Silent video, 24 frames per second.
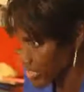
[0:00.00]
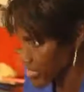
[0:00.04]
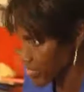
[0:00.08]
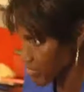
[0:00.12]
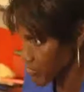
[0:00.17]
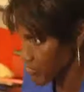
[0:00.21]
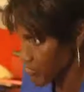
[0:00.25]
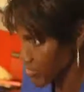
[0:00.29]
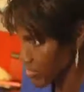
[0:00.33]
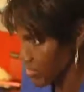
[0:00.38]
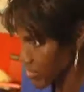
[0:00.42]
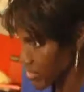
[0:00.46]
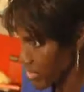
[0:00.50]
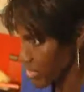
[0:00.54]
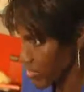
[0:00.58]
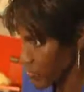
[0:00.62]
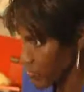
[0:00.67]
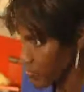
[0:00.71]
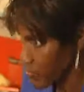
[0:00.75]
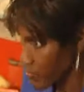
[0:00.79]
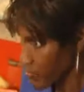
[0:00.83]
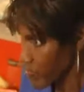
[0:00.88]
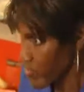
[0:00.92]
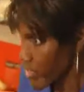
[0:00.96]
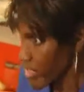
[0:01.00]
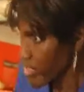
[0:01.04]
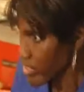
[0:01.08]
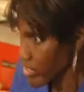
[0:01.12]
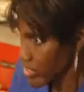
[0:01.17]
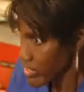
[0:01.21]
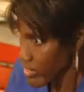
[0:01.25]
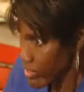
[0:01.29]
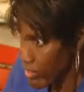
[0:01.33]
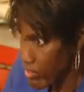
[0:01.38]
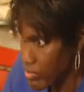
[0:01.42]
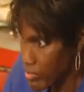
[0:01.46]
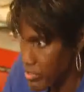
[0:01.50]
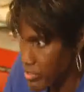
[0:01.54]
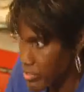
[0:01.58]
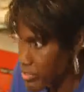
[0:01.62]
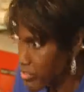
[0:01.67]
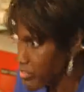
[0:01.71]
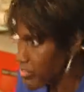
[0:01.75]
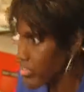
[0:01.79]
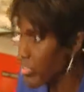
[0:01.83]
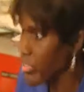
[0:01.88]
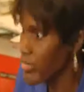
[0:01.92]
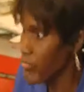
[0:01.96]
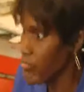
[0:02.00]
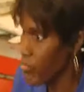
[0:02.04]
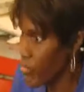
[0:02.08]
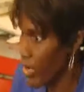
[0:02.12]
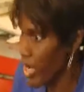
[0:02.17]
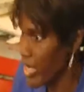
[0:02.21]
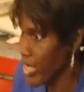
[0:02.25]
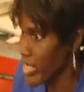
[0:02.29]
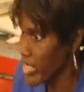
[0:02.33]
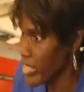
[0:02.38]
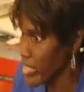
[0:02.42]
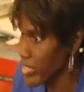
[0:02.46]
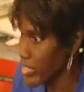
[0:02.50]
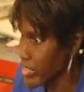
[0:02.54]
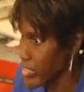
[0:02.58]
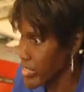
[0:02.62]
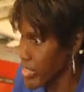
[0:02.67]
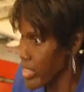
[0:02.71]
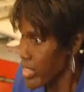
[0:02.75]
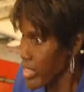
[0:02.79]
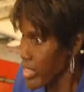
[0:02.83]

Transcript: it may be, we're going to go out there and help them.